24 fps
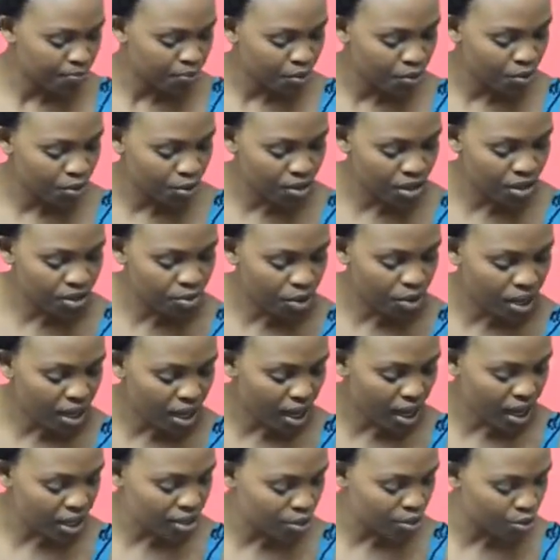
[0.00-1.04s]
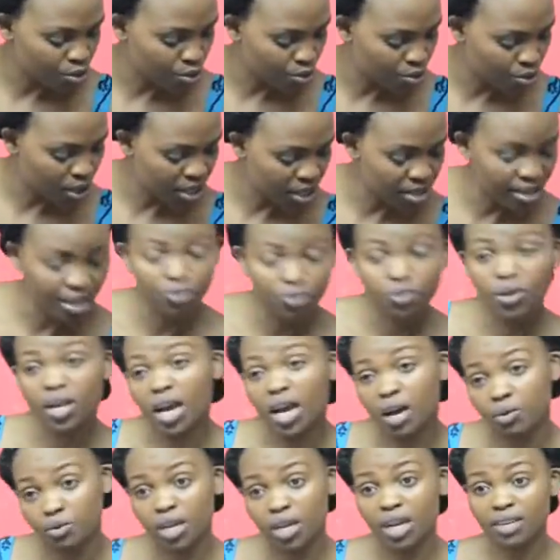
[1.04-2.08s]
So that's what I do, and that's what
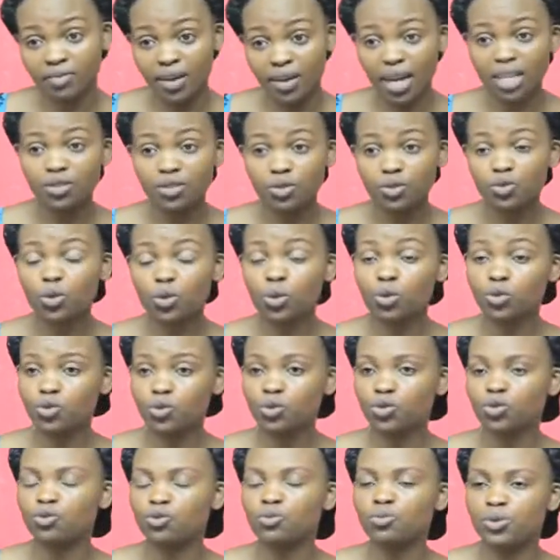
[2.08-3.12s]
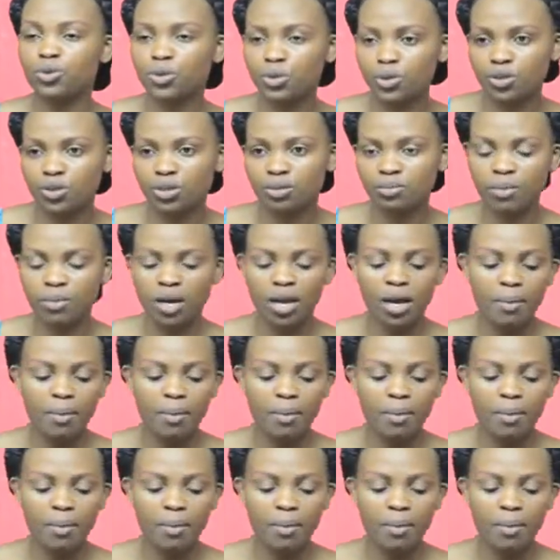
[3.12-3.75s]
I would advise you to also do, because